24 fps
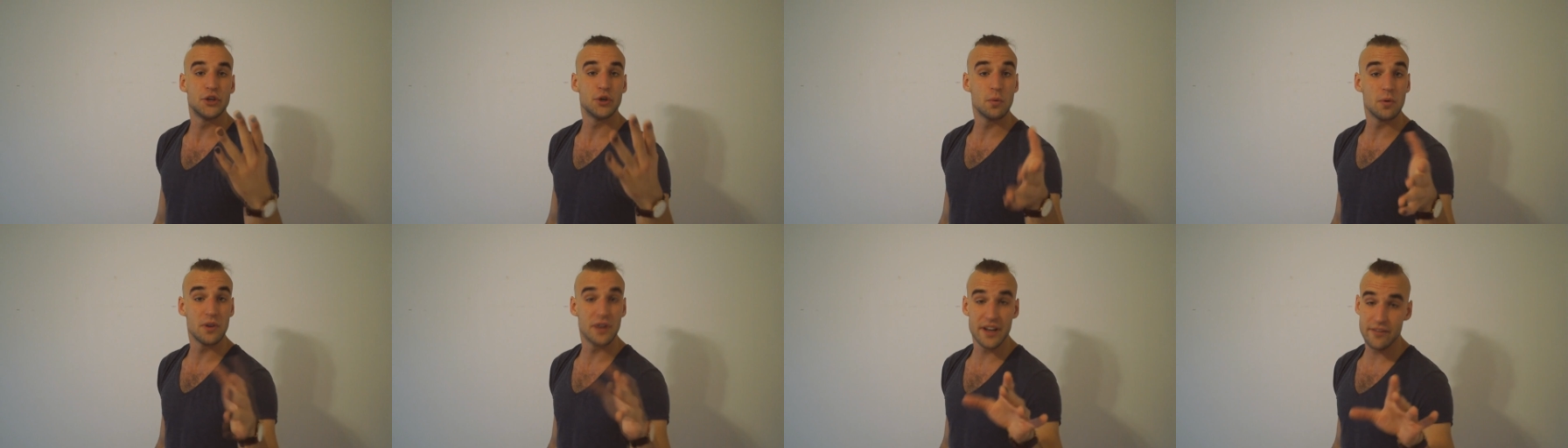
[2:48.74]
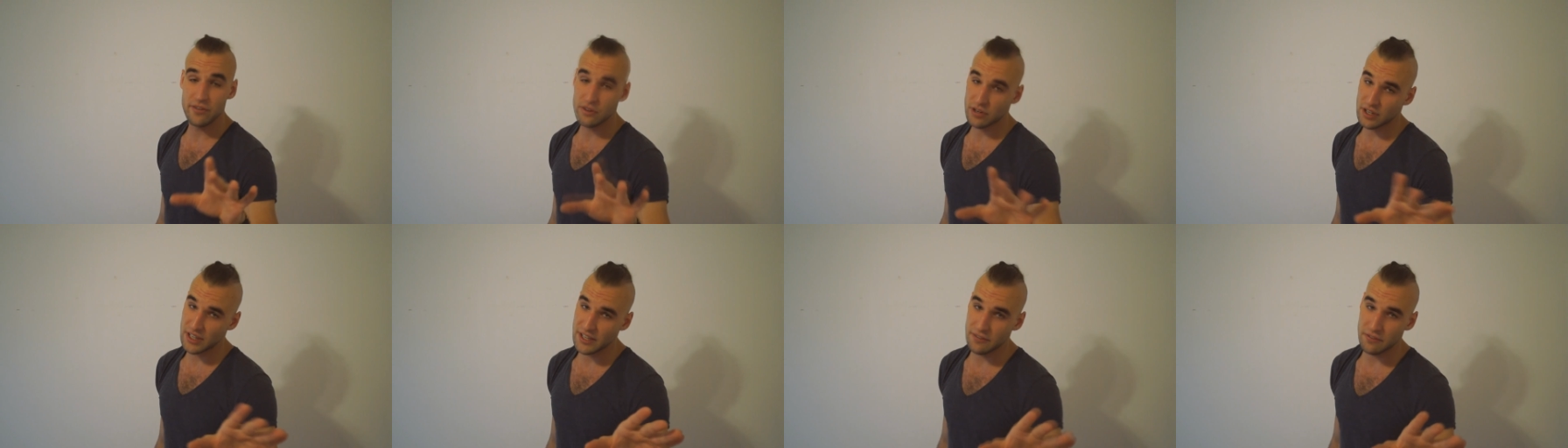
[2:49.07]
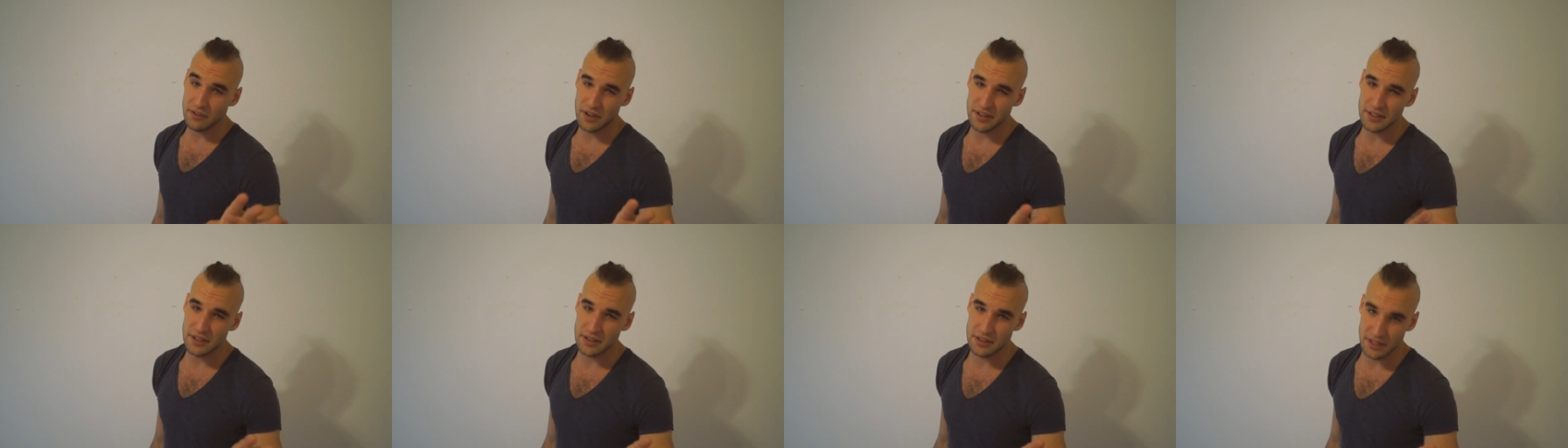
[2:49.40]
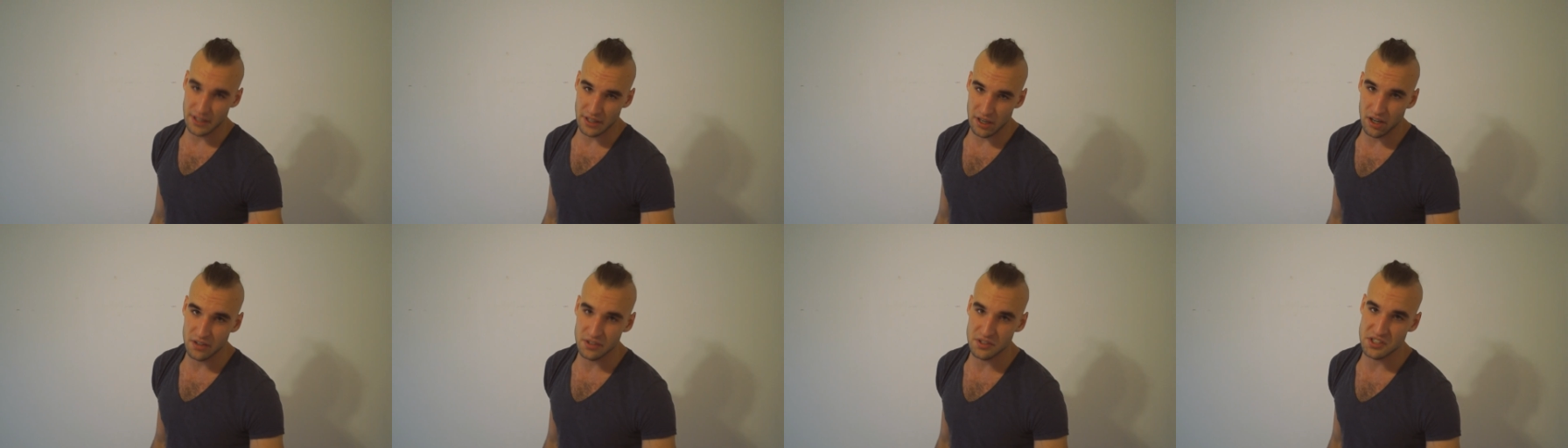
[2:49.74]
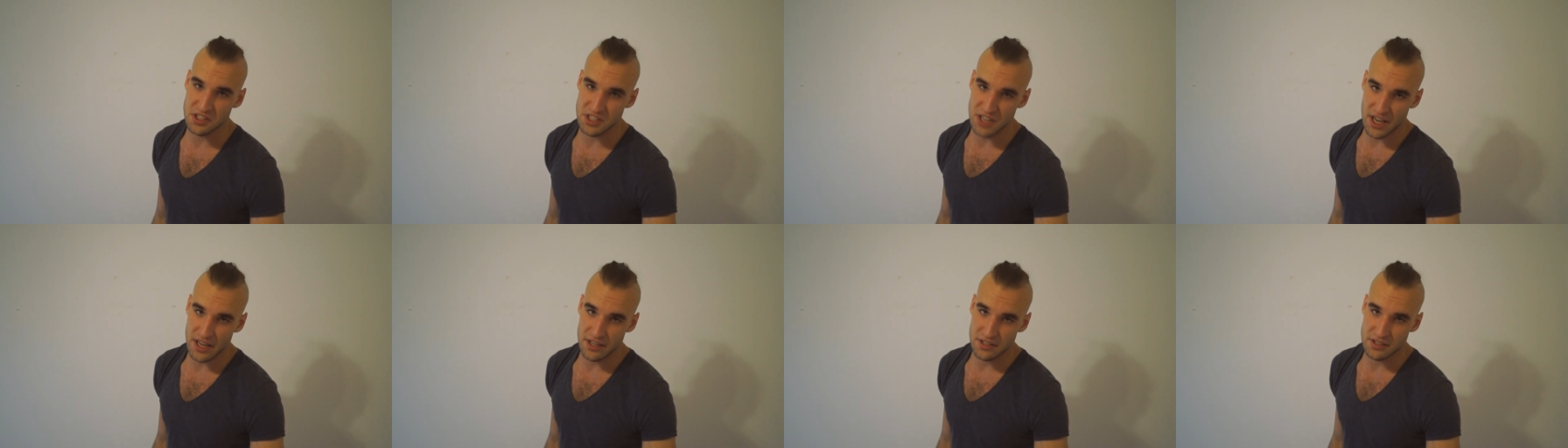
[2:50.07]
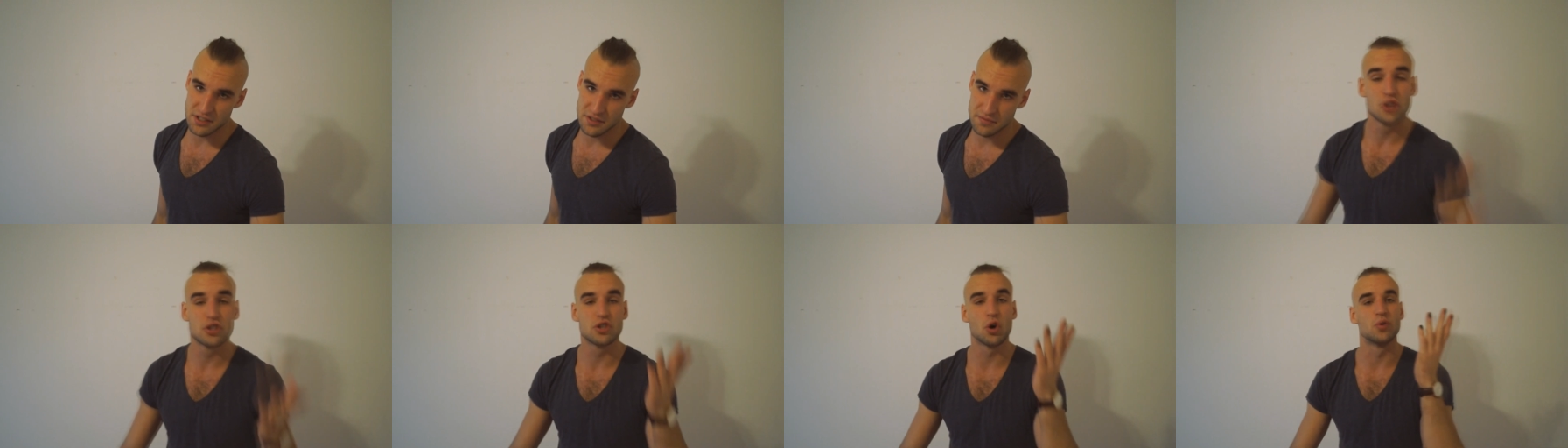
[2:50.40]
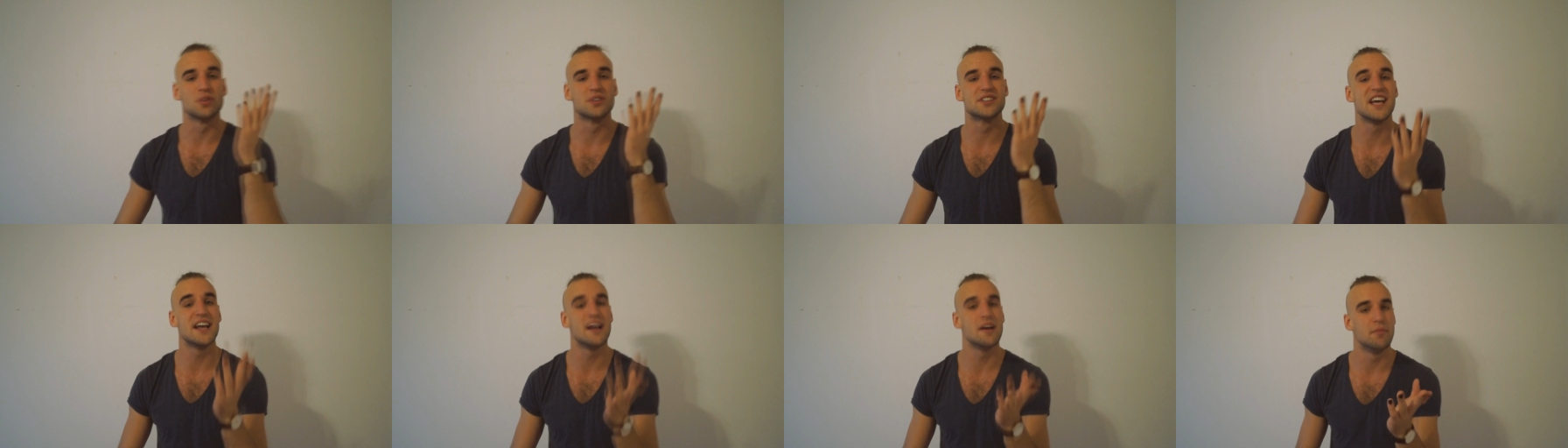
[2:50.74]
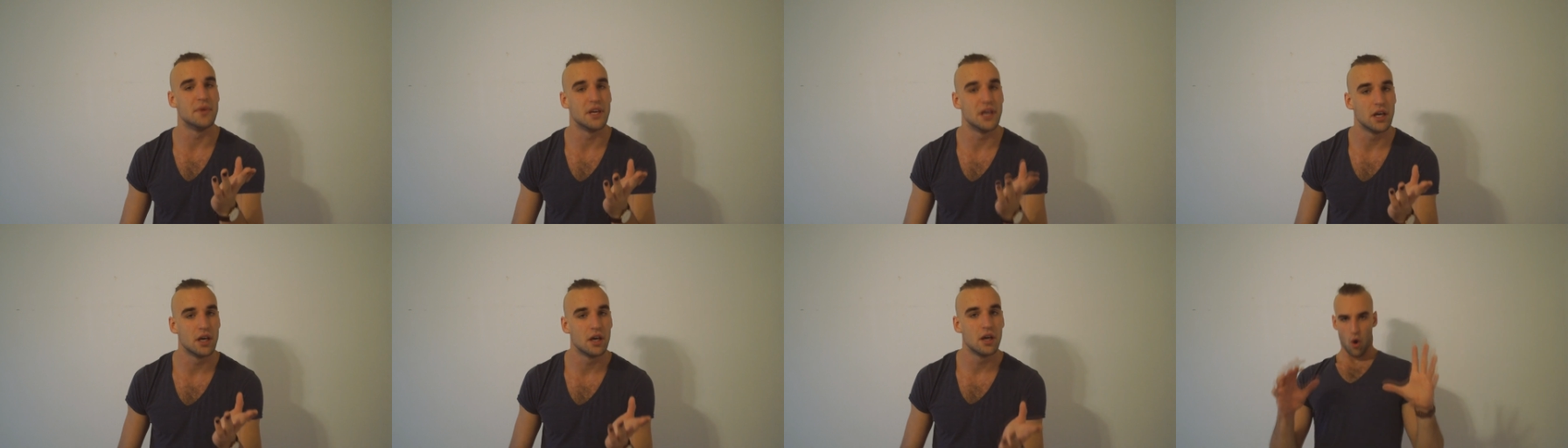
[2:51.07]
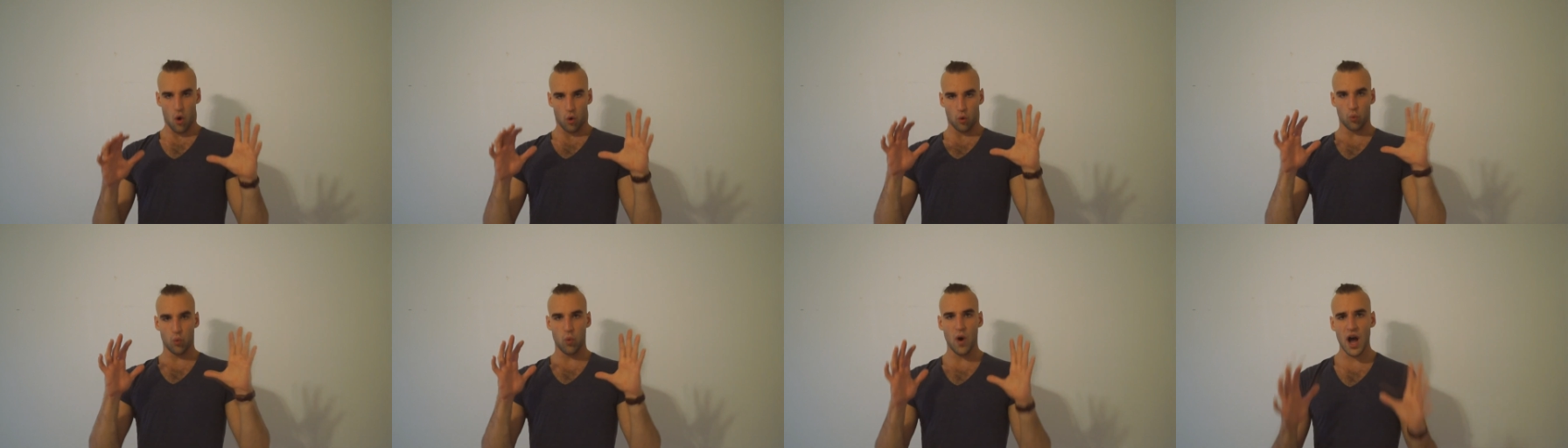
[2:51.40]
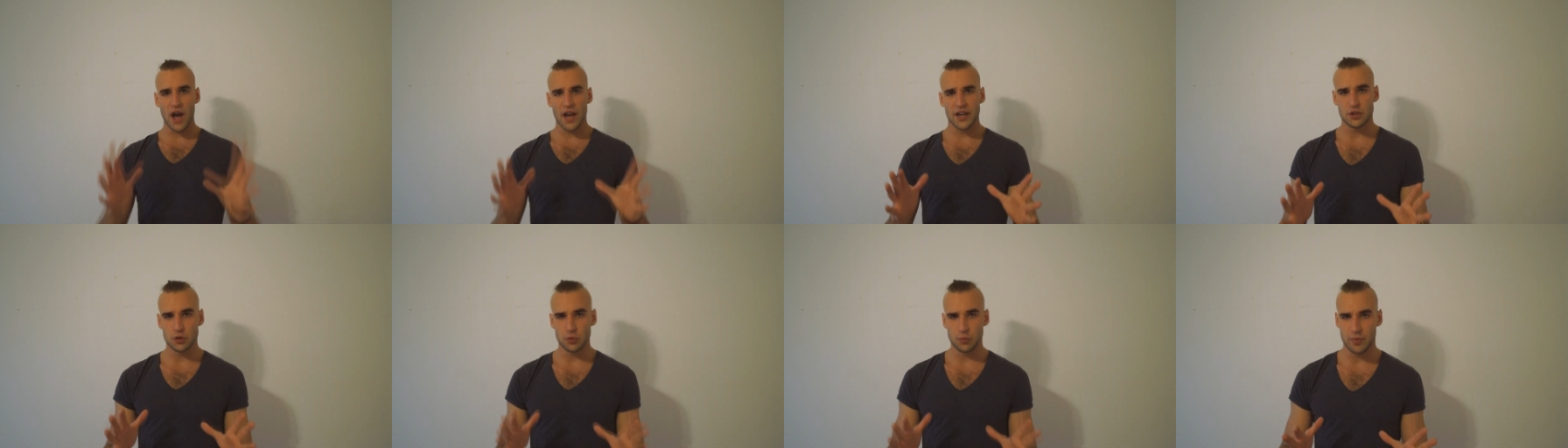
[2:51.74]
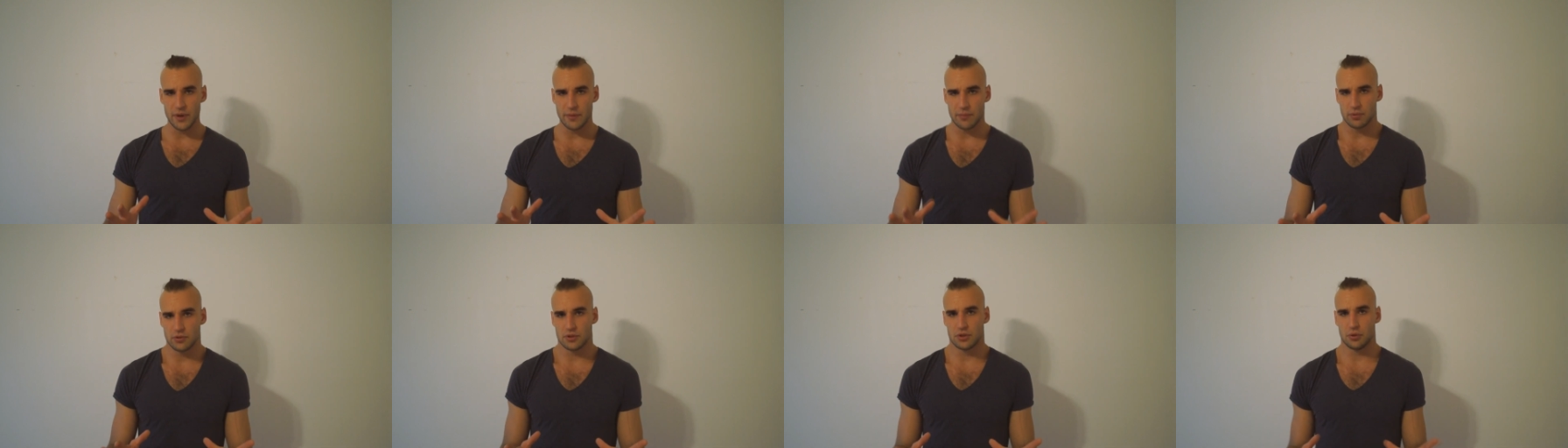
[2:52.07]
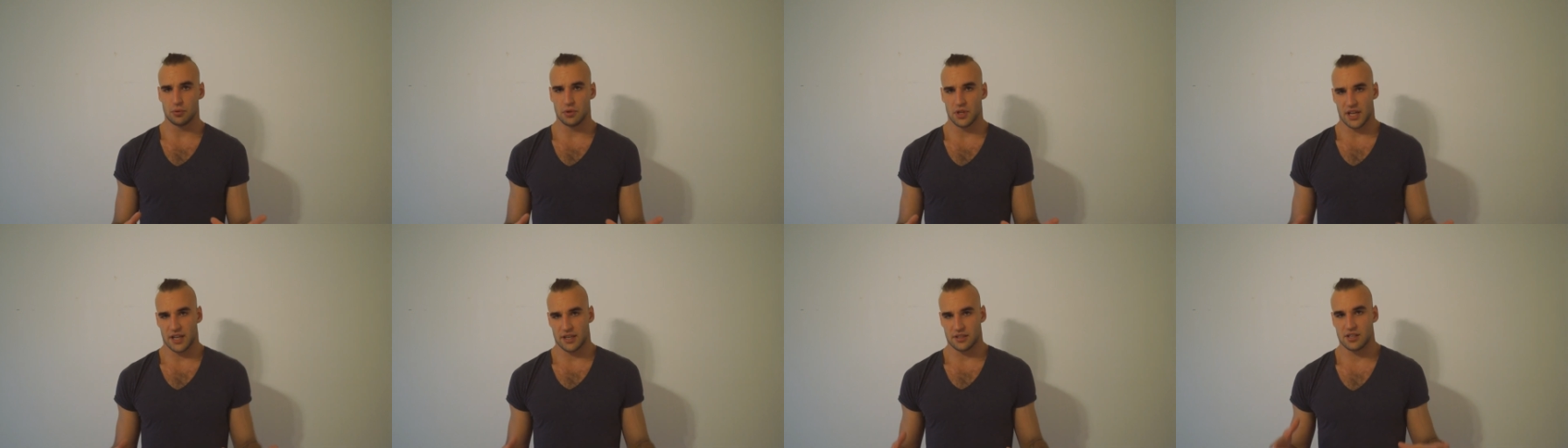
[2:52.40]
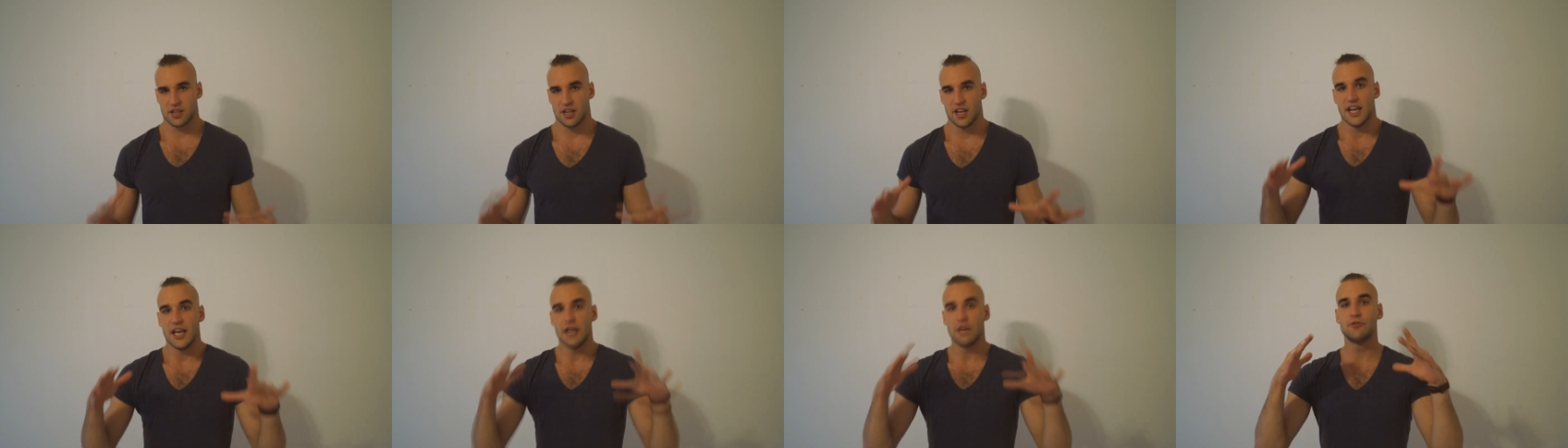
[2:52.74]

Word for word: and you will never leave anything unsaid. So tell me, why do people do that?